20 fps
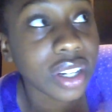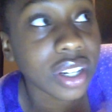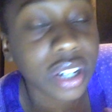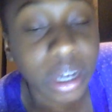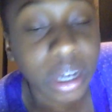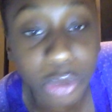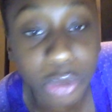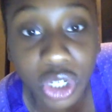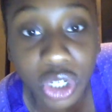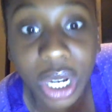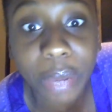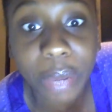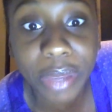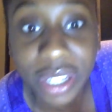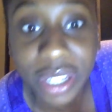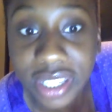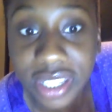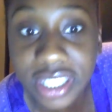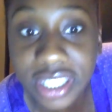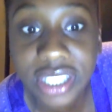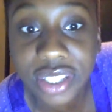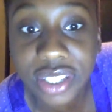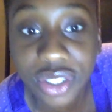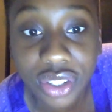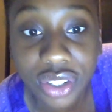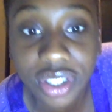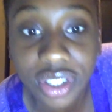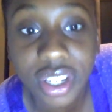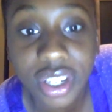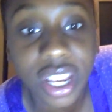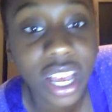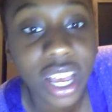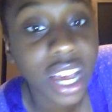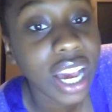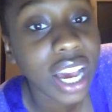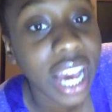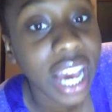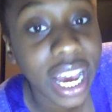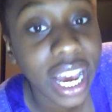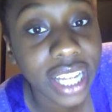I'm trying to be consistent.
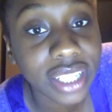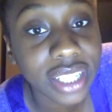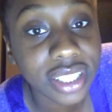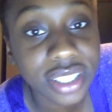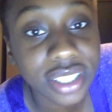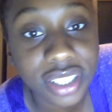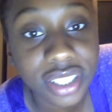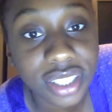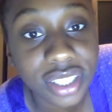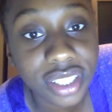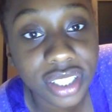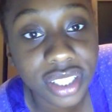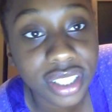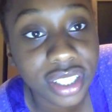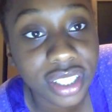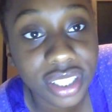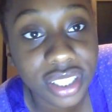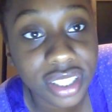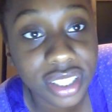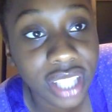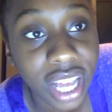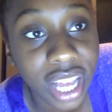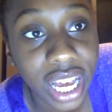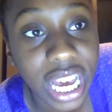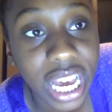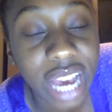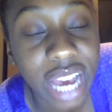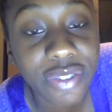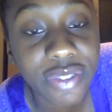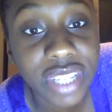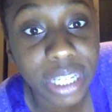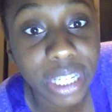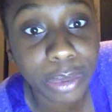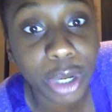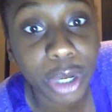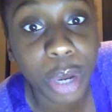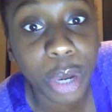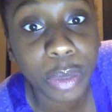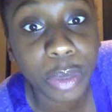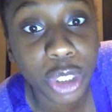And, like, every time I
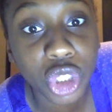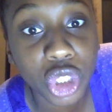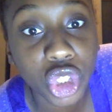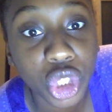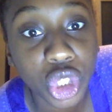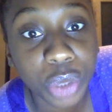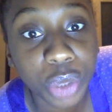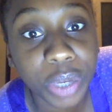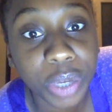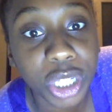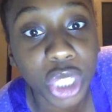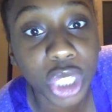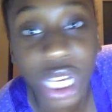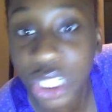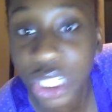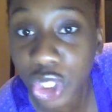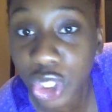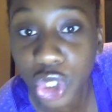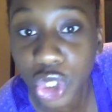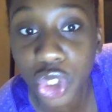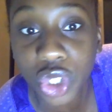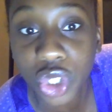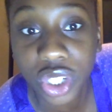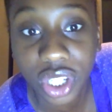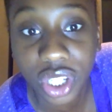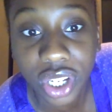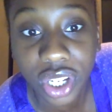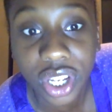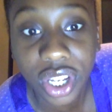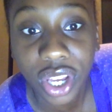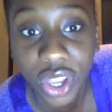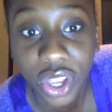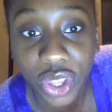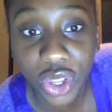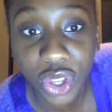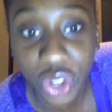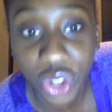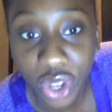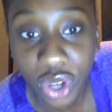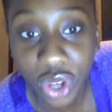come on YouTube, I try to look,
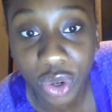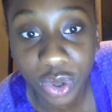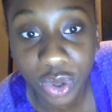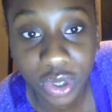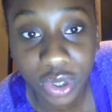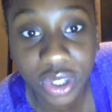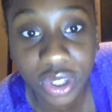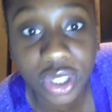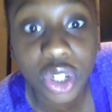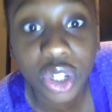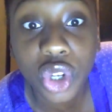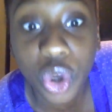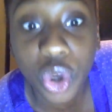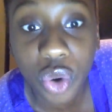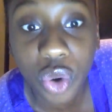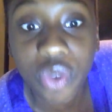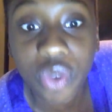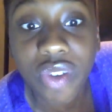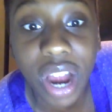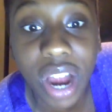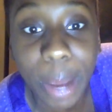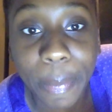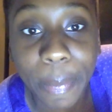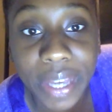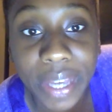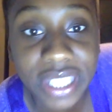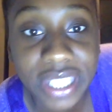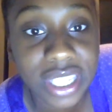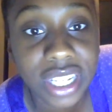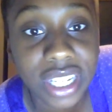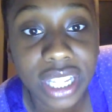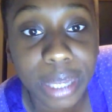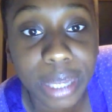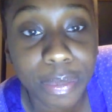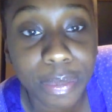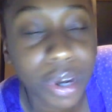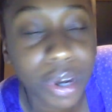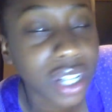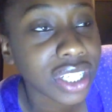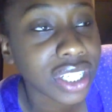you know, look all right basically
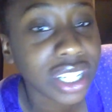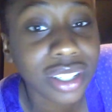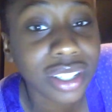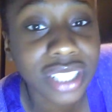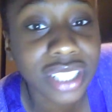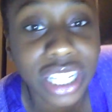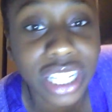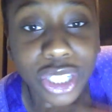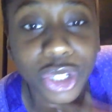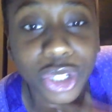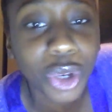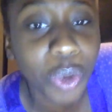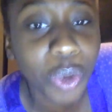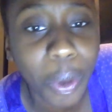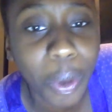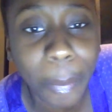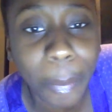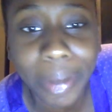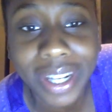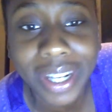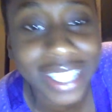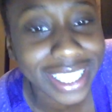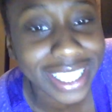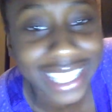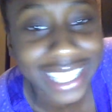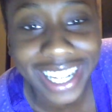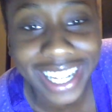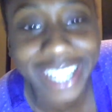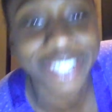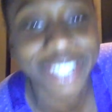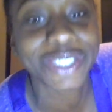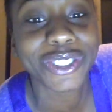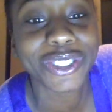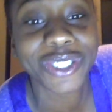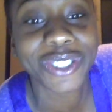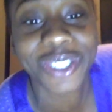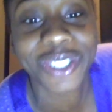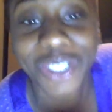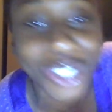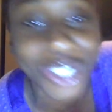but i was like you know what bun it like
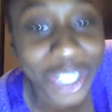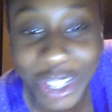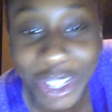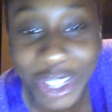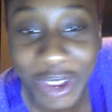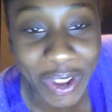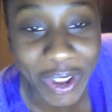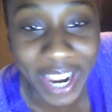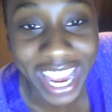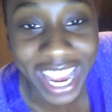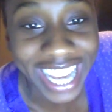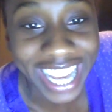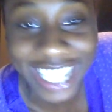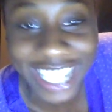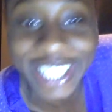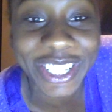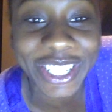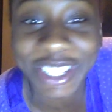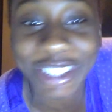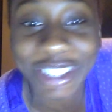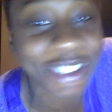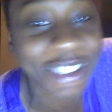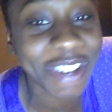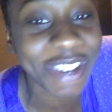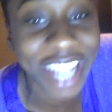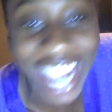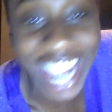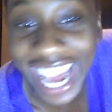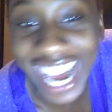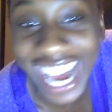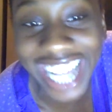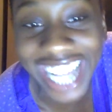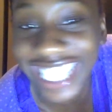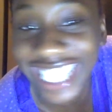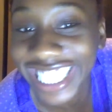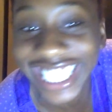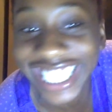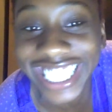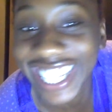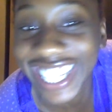just just do it like just do it like
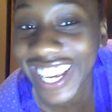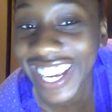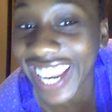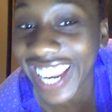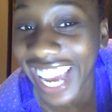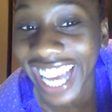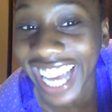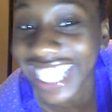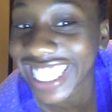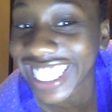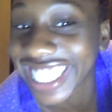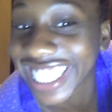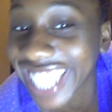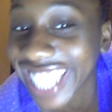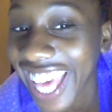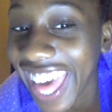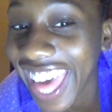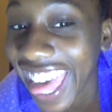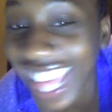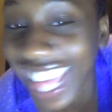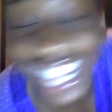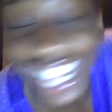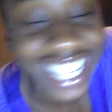just do it like just do it